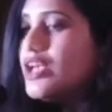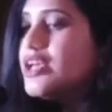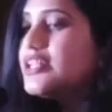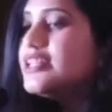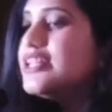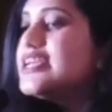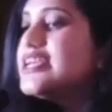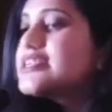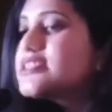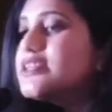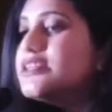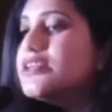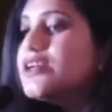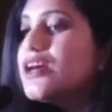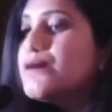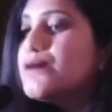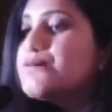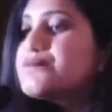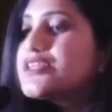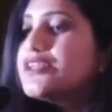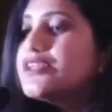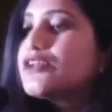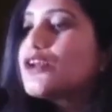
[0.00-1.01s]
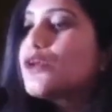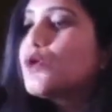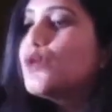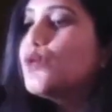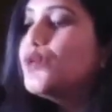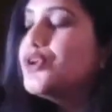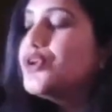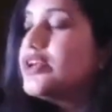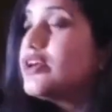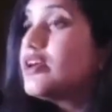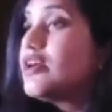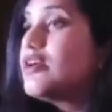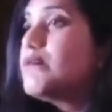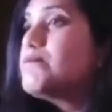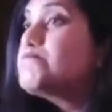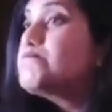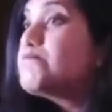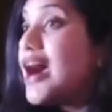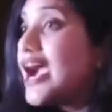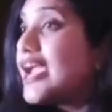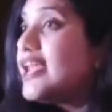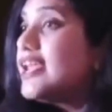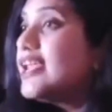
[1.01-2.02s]
These incomes include
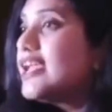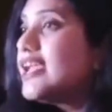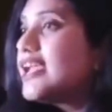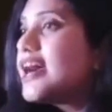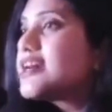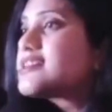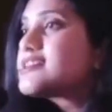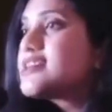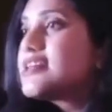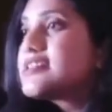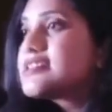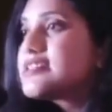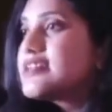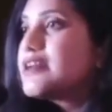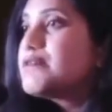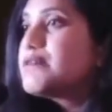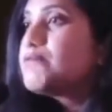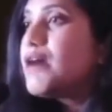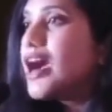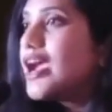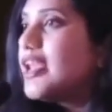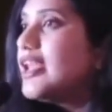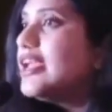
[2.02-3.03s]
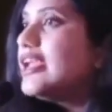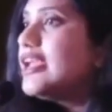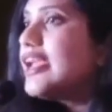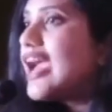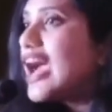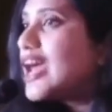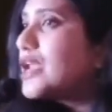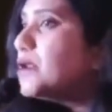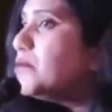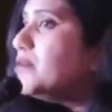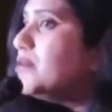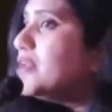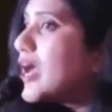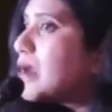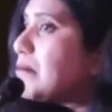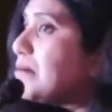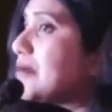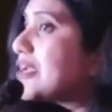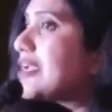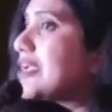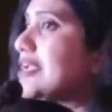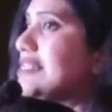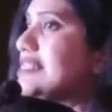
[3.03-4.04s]
mining. As I said, mining can be
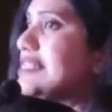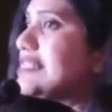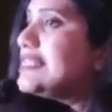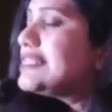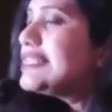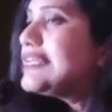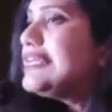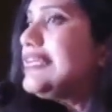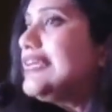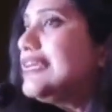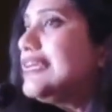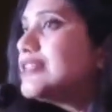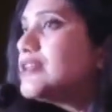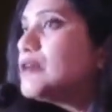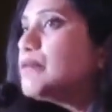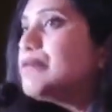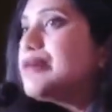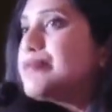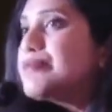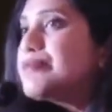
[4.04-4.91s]
ambiguous. It can either be